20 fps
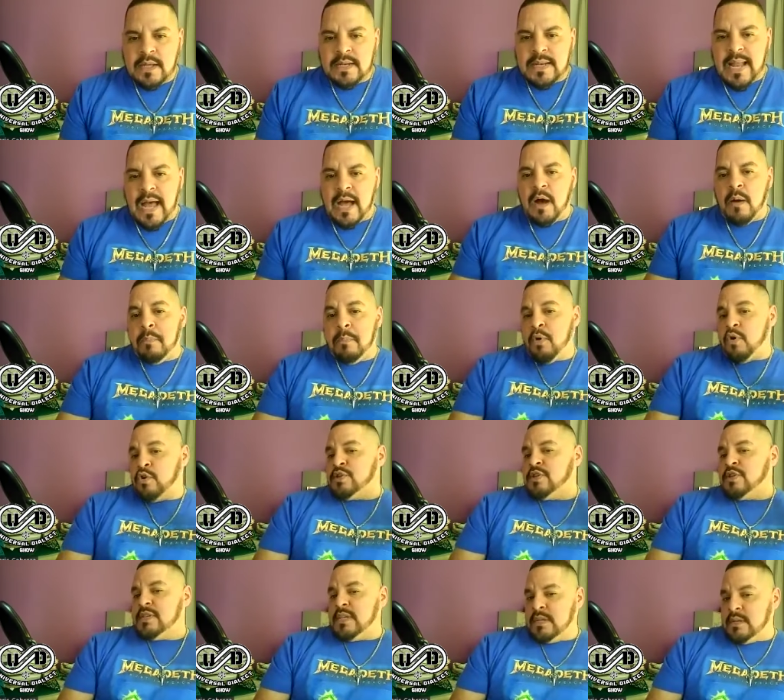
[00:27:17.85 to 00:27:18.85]
not a
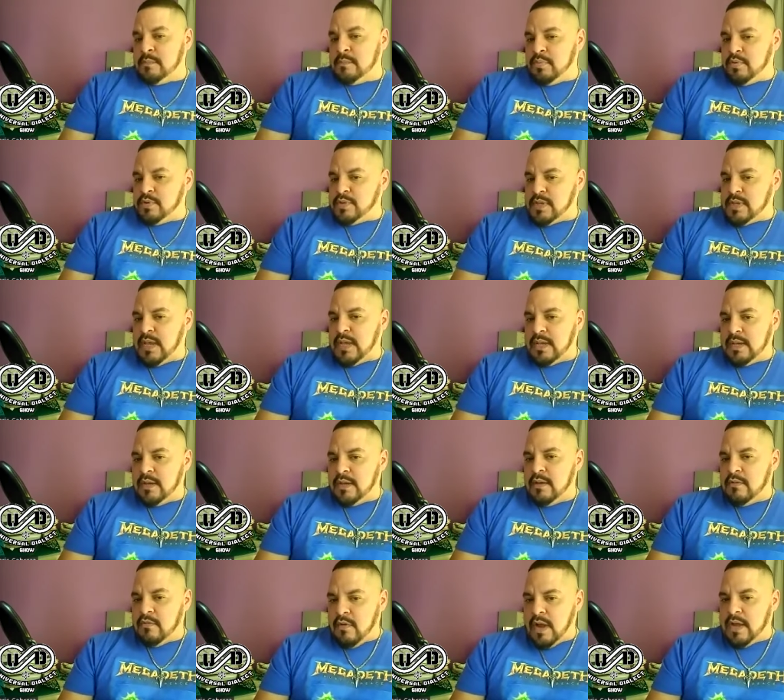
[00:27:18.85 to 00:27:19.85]
person per
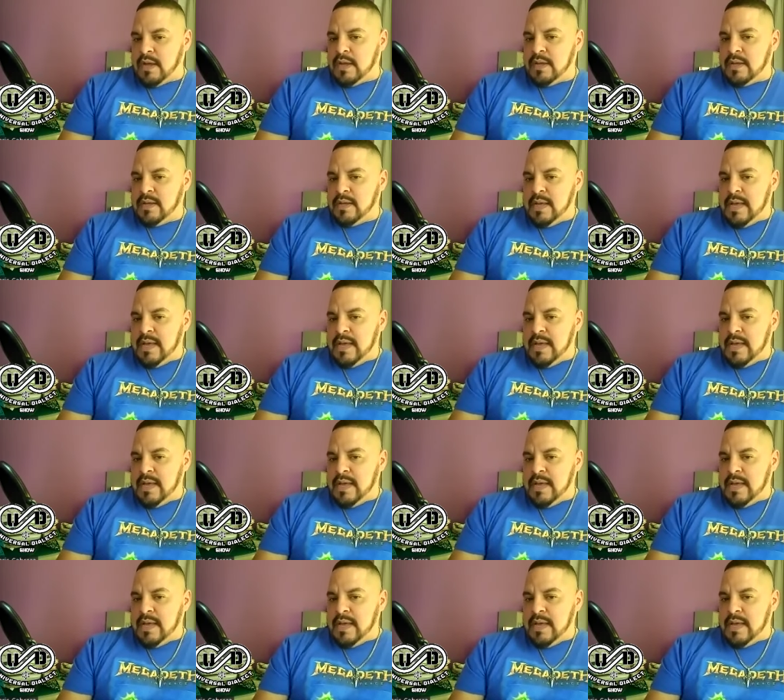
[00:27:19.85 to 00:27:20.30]
se, right?